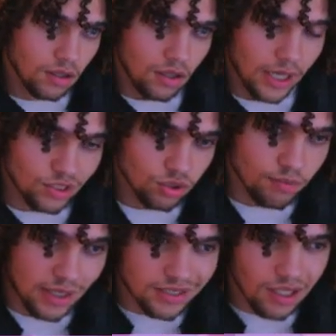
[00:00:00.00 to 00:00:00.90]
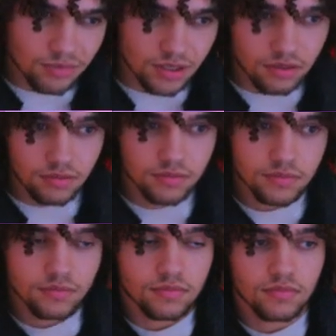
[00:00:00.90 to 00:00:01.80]
I assume Mence comes in.
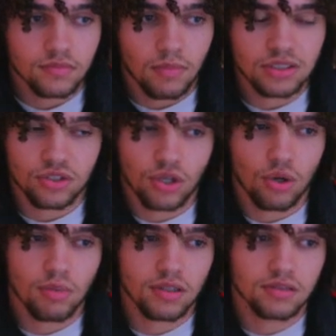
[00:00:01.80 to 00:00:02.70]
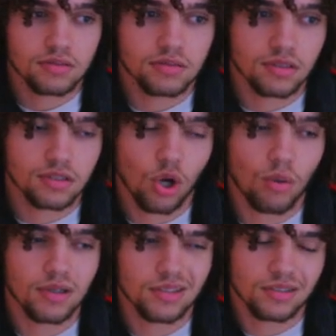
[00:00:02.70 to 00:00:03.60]
Mence or Koba, because
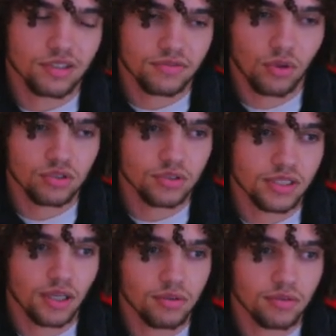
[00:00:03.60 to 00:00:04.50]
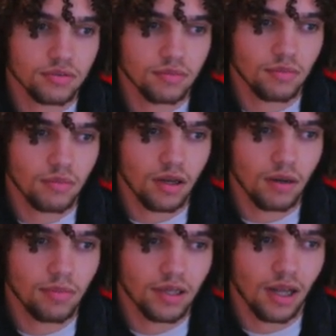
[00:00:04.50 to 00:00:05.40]
Koba could just Volt Switch out.
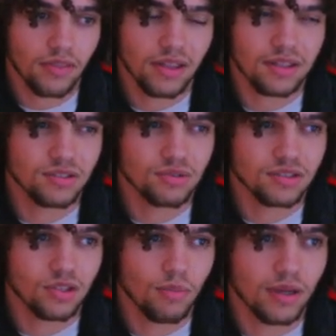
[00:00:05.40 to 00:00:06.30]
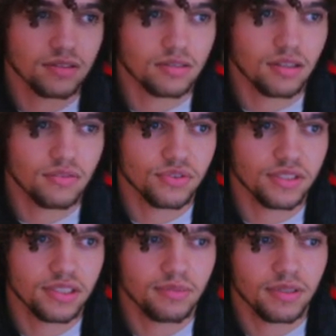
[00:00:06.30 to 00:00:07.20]
But I think you just go Mence, get a free
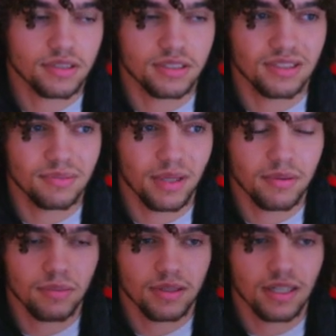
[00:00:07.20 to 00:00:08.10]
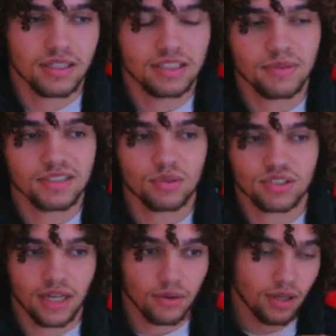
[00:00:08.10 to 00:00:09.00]
DD maybe. But then he's been
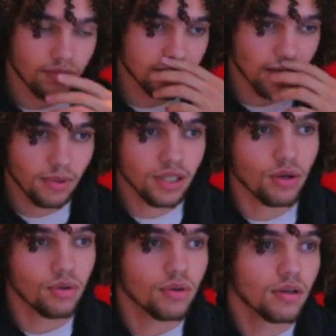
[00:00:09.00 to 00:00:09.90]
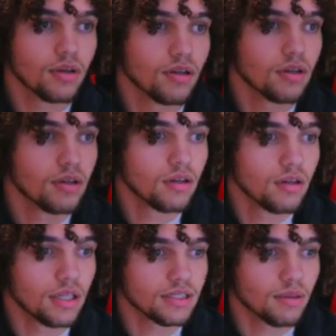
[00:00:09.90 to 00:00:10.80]
switching out every time I go
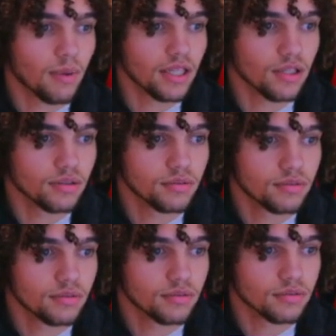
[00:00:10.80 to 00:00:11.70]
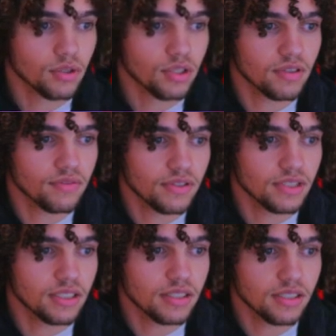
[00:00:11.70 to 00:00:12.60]
into Milo. So even if he
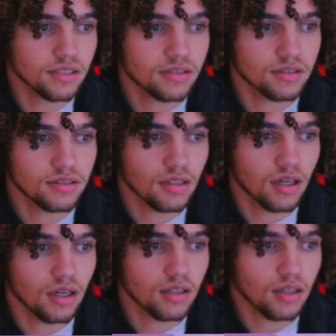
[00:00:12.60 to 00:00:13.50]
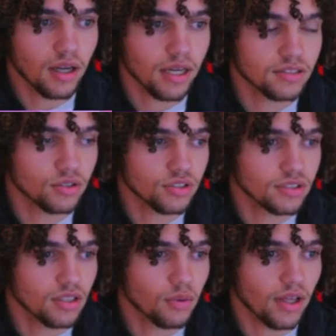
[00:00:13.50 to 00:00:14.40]
DDs, I still just
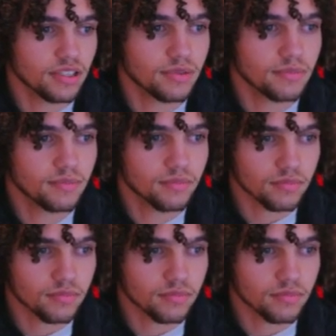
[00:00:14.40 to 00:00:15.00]
kill it with Ice Beam.